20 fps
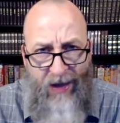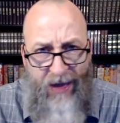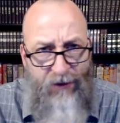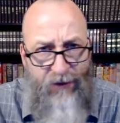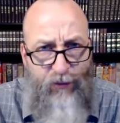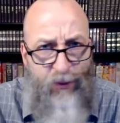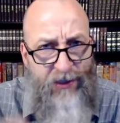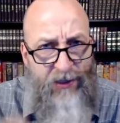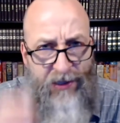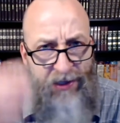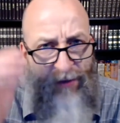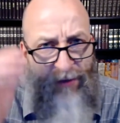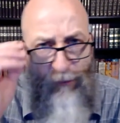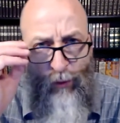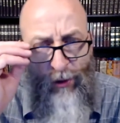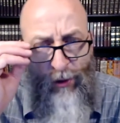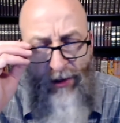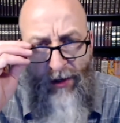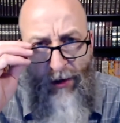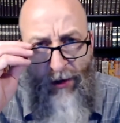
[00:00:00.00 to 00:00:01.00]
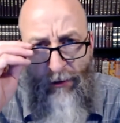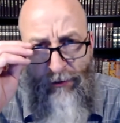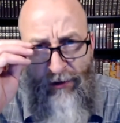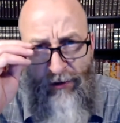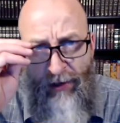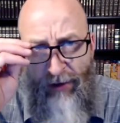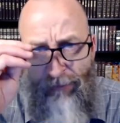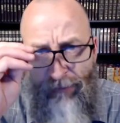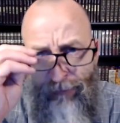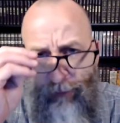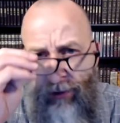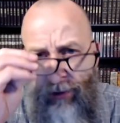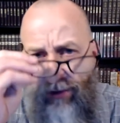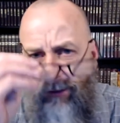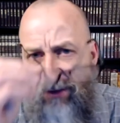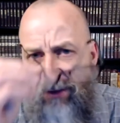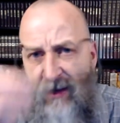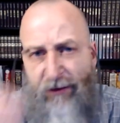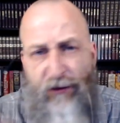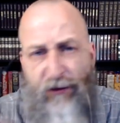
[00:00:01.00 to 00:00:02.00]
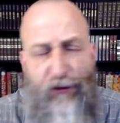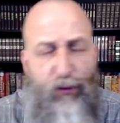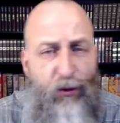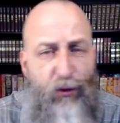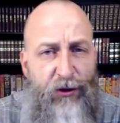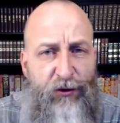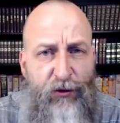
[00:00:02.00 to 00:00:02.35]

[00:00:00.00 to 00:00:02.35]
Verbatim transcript: we leave one another today, friends, I just want